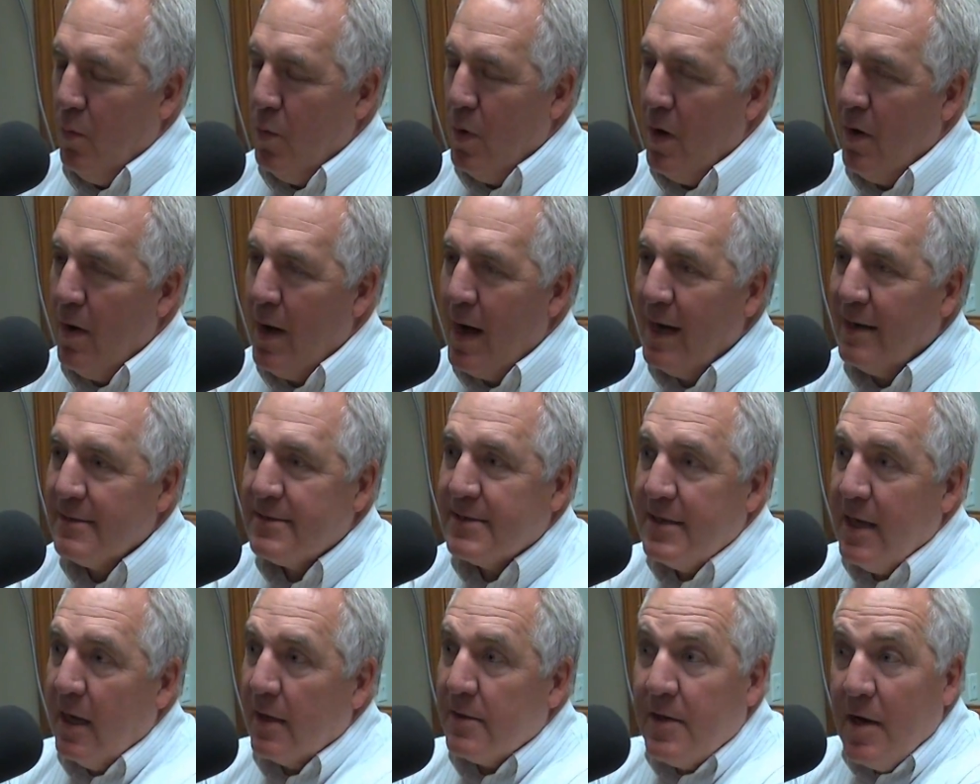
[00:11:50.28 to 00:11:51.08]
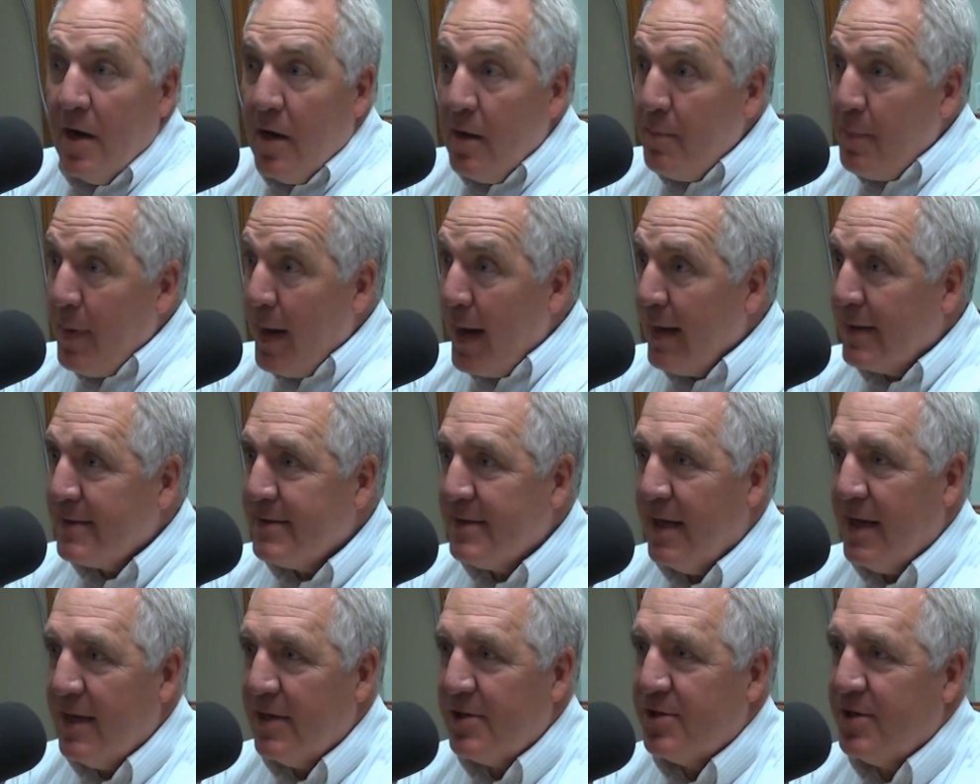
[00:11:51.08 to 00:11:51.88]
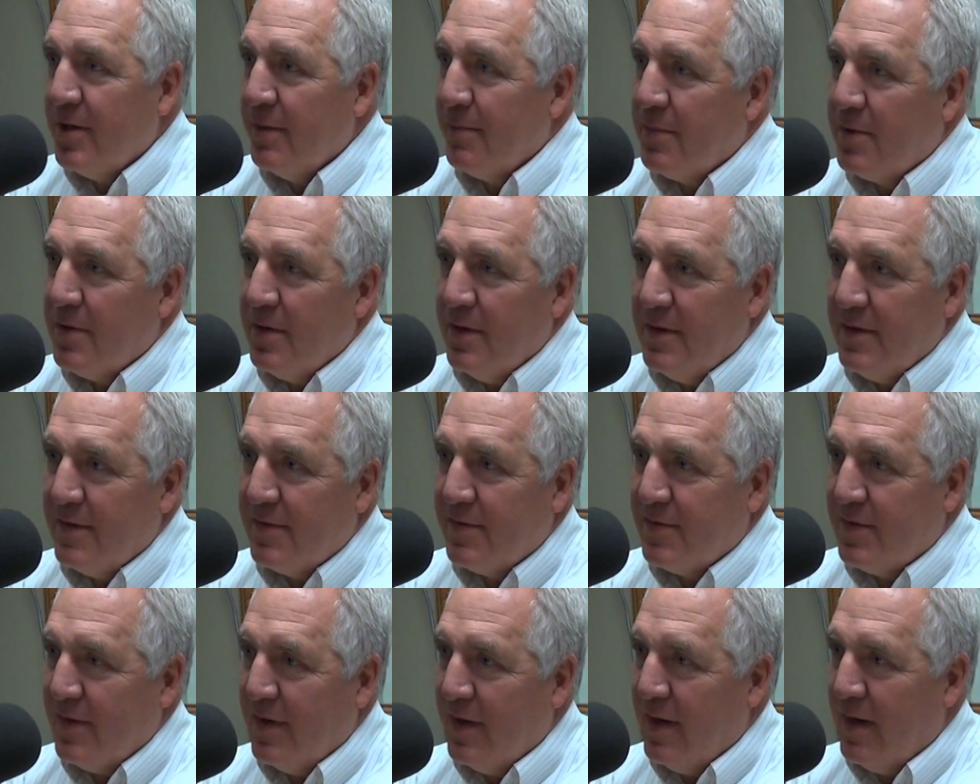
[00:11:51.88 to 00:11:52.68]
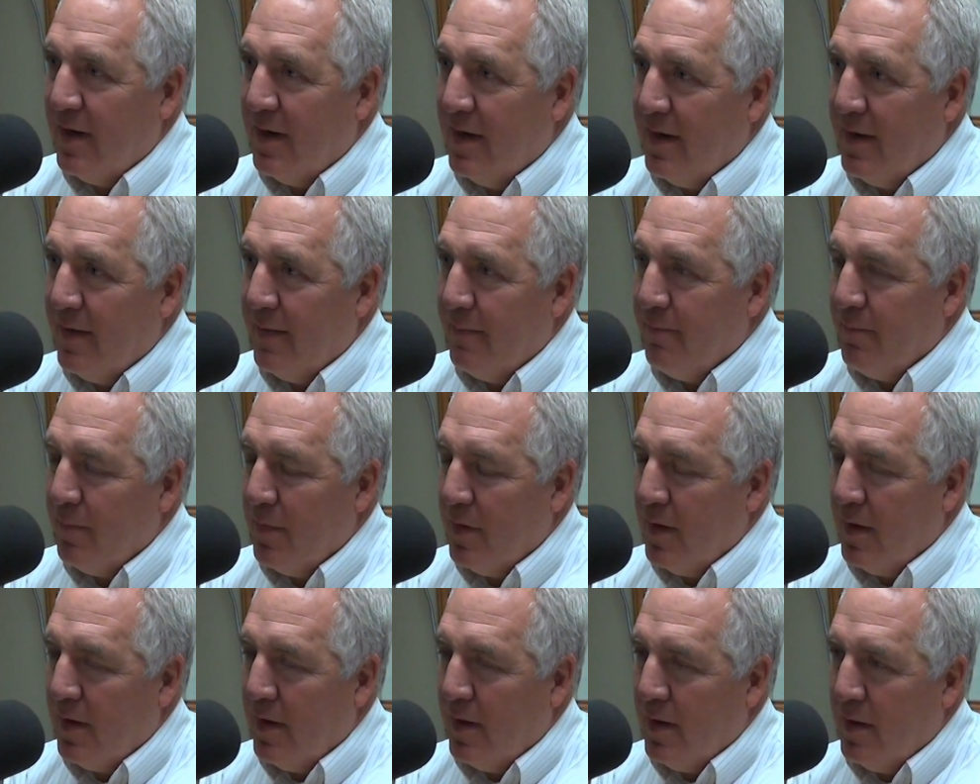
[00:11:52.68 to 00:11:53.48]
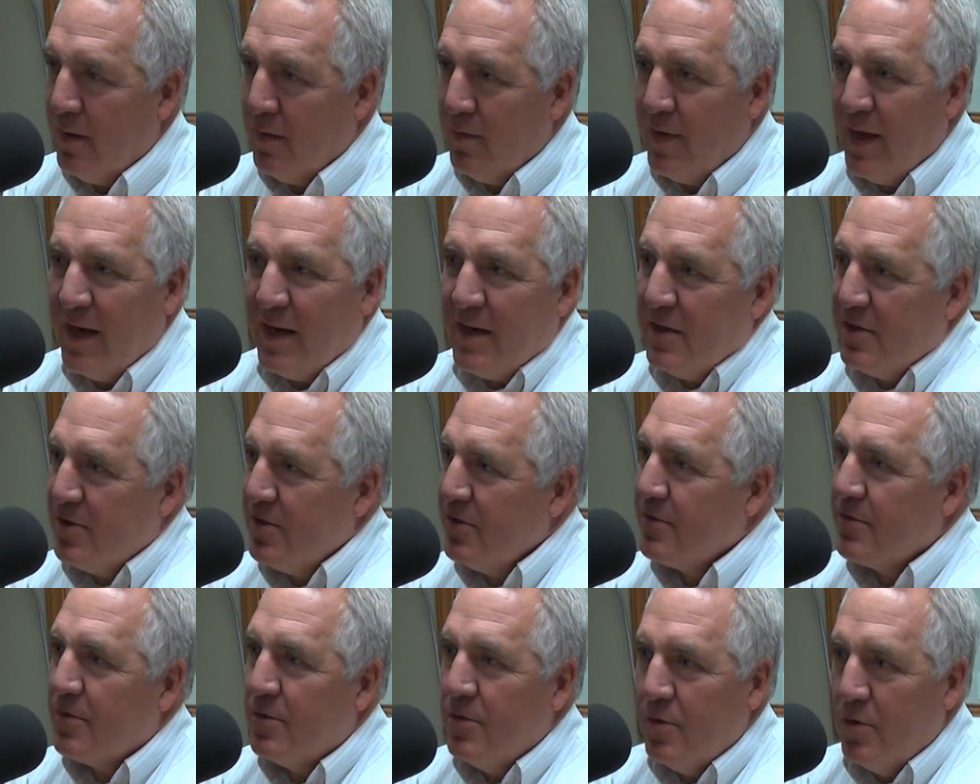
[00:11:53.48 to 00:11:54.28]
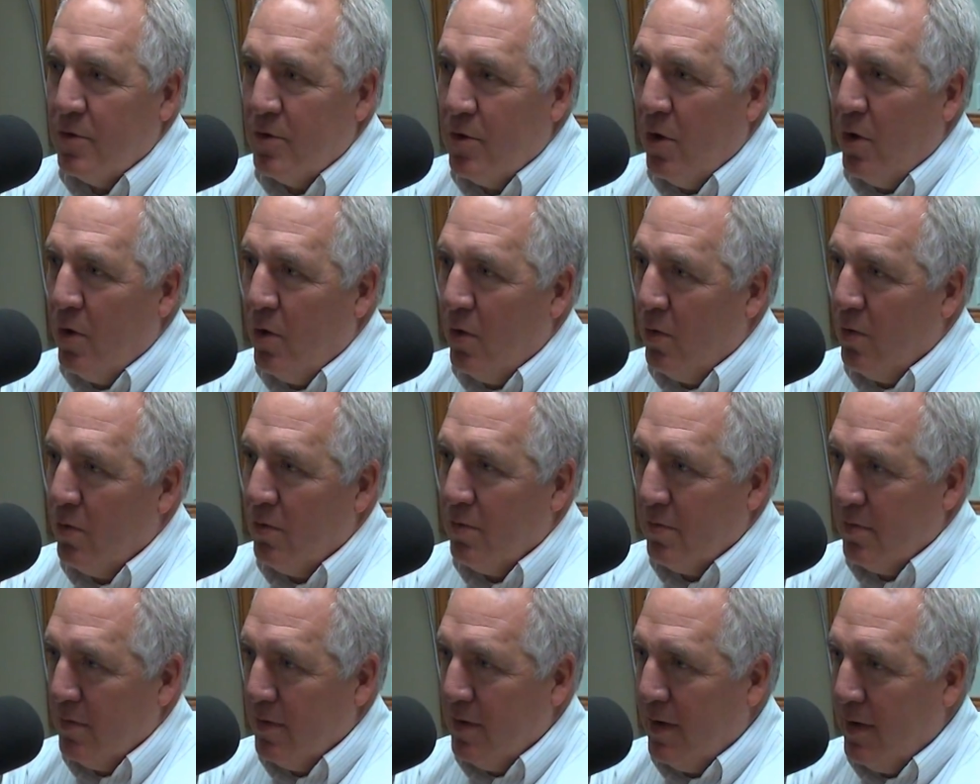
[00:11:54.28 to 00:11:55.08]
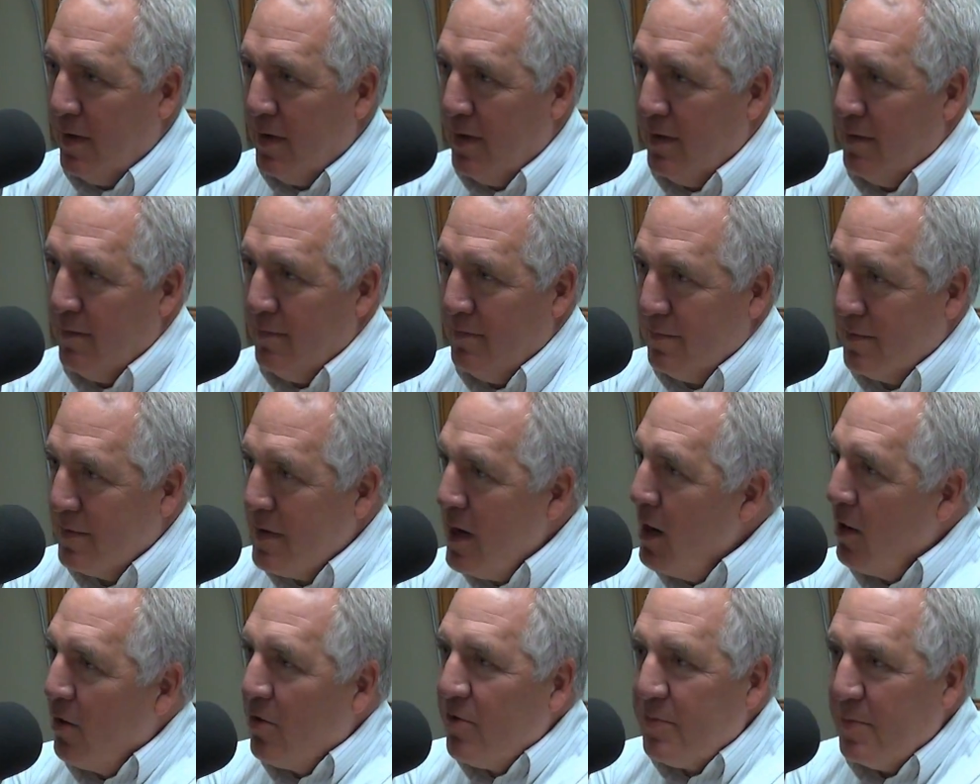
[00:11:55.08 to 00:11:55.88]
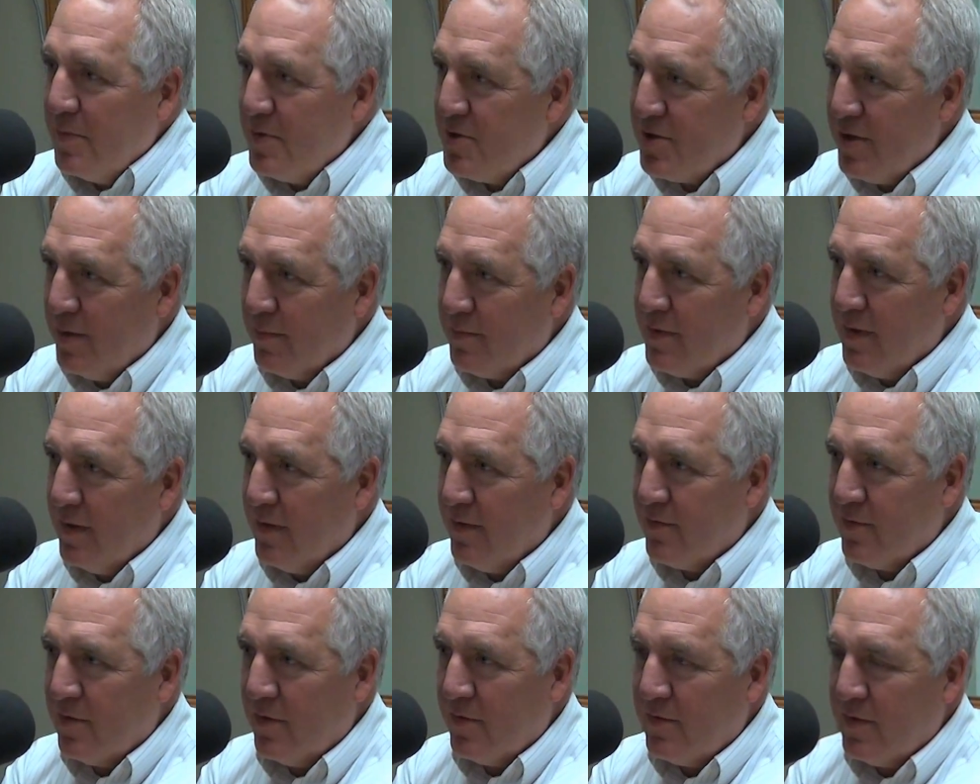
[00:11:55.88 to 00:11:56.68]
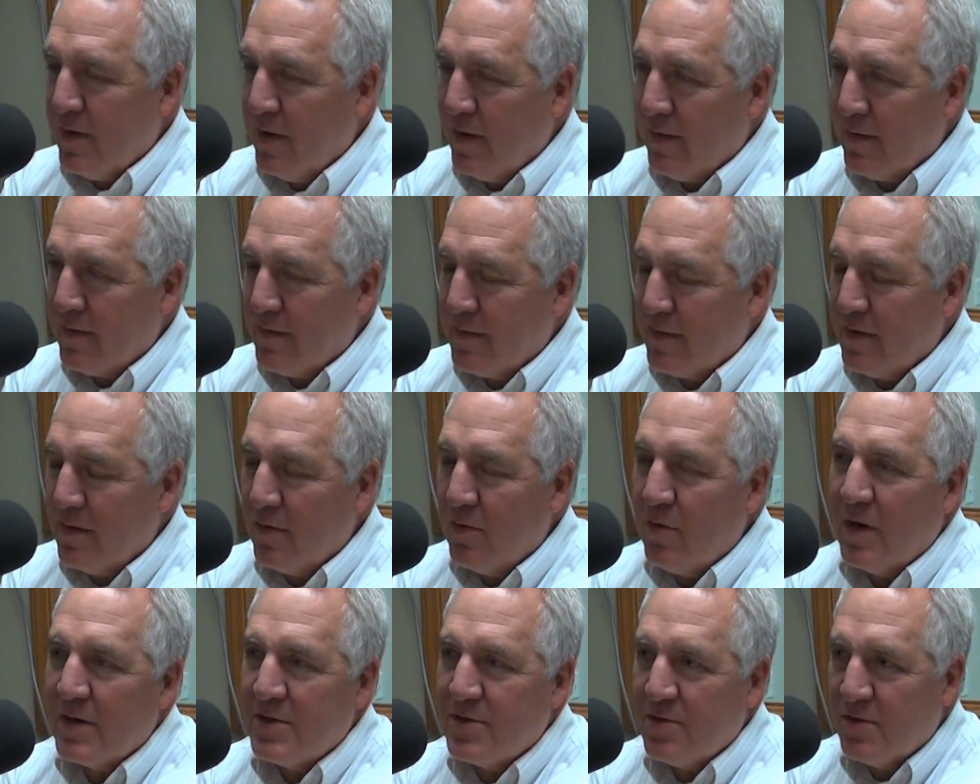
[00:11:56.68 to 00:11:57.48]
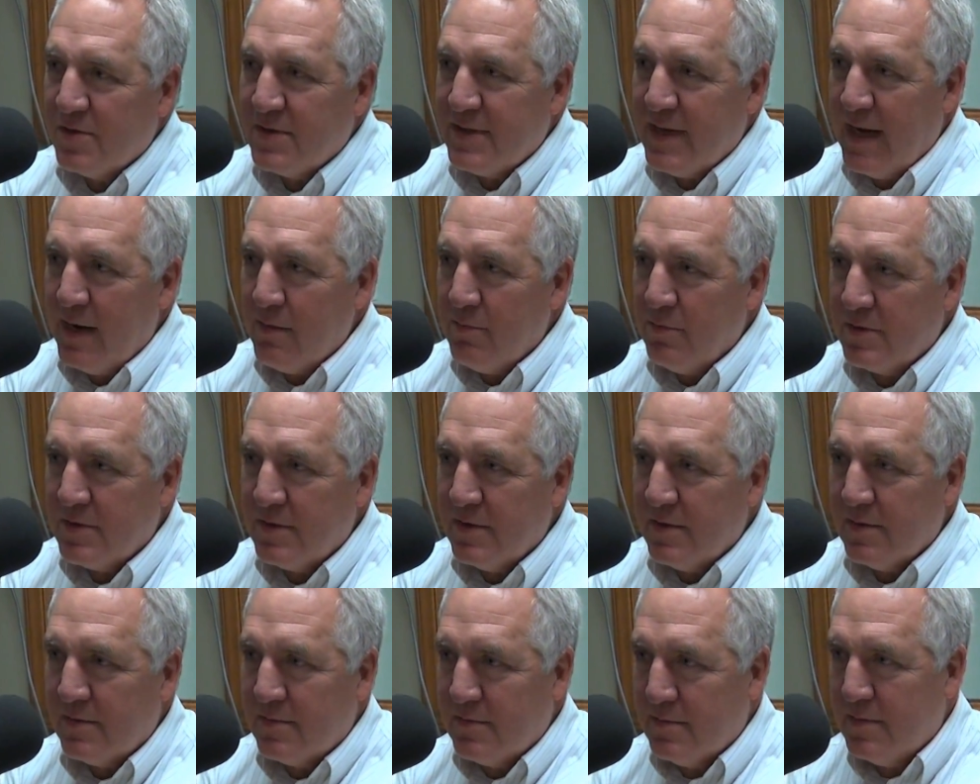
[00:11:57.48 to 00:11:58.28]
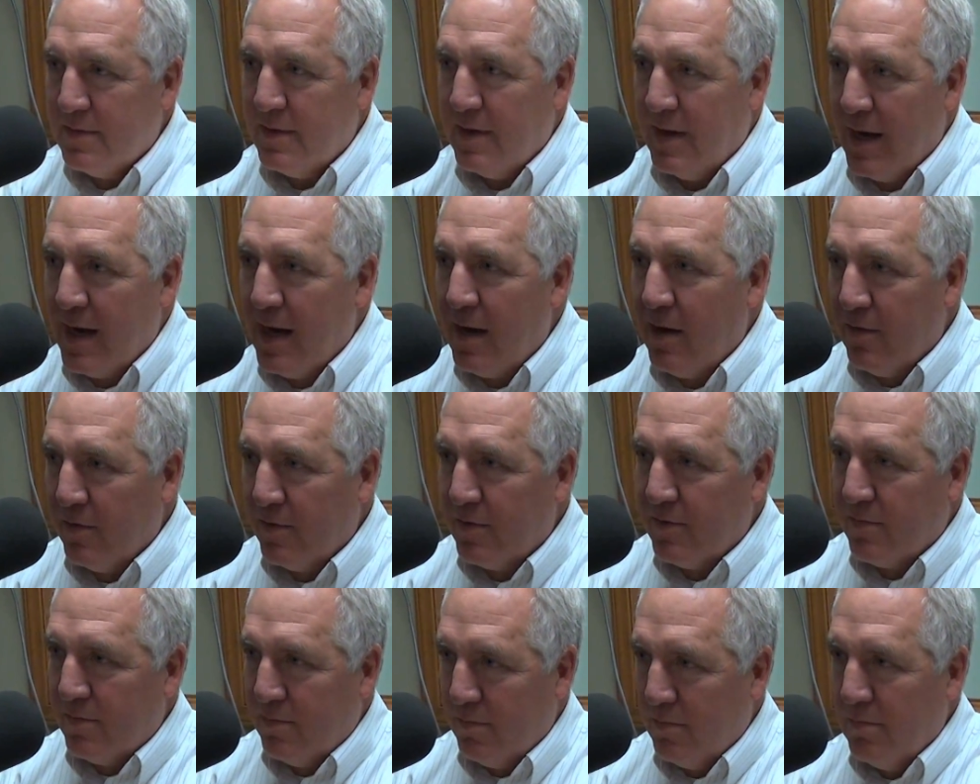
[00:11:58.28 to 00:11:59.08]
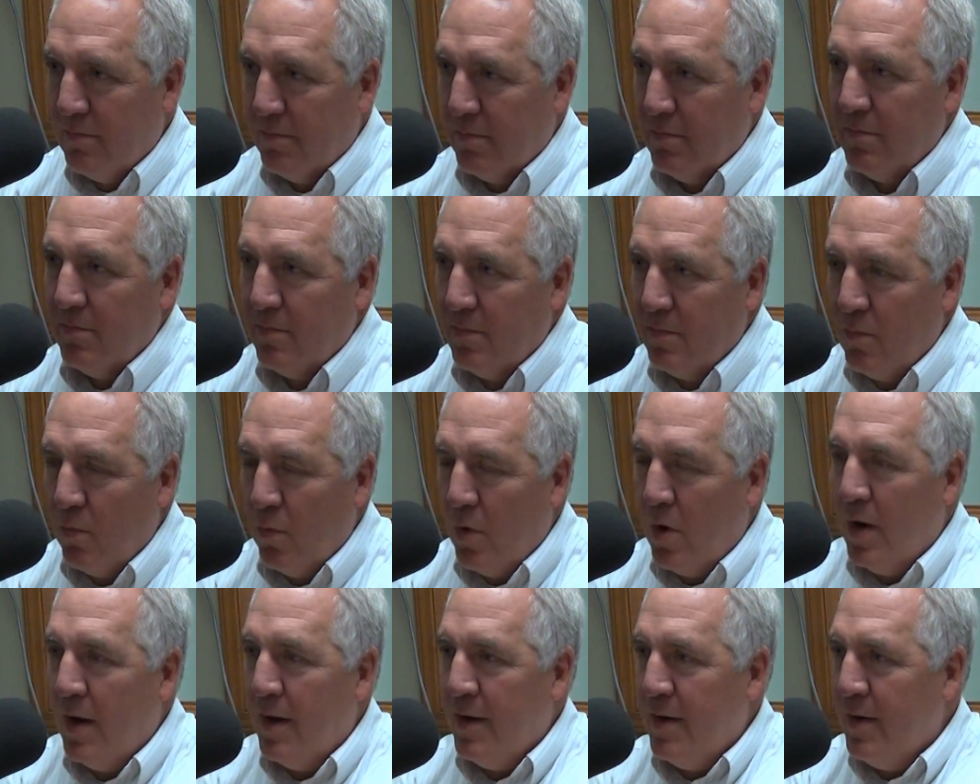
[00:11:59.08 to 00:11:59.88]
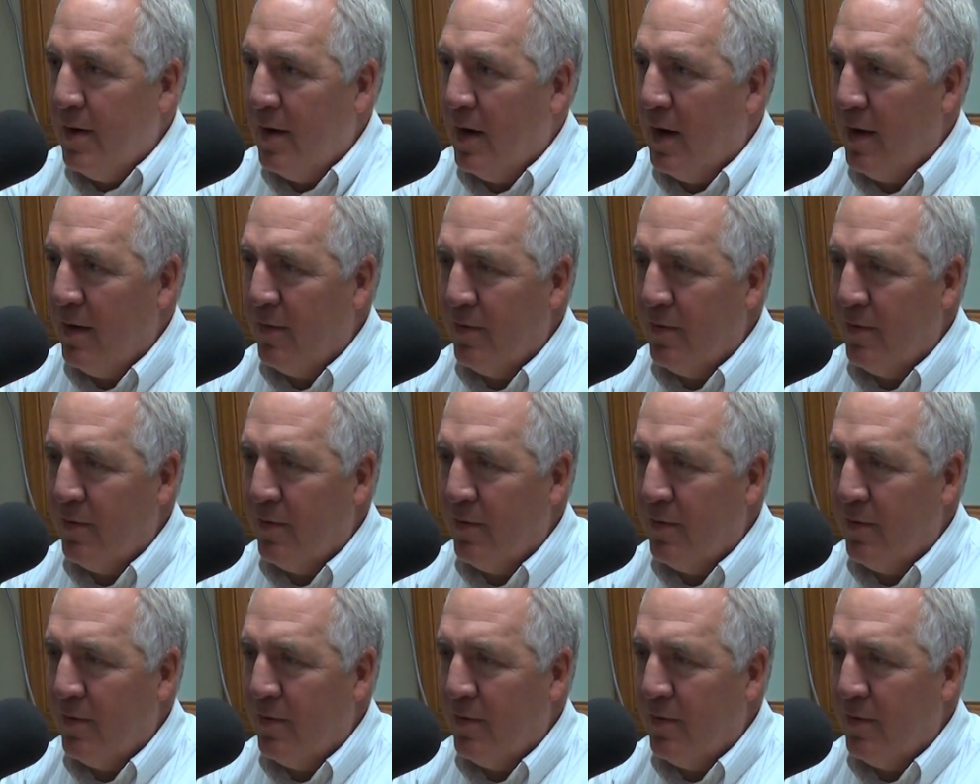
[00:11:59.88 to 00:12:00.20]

Well, house.gov/Shimkus. They could just Google Congressman Shimkus. There's a congressional site, which is the House one.